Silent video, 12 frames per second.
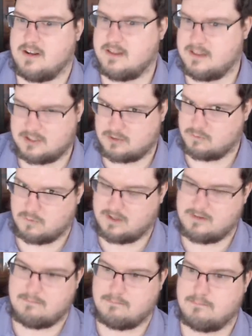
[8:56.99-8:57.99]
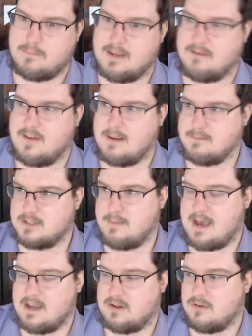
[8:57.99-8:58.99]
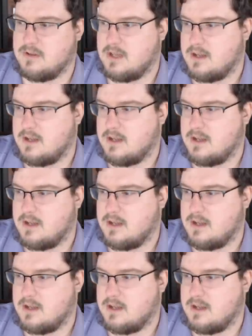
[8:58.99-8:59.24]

in this really big, famous battle.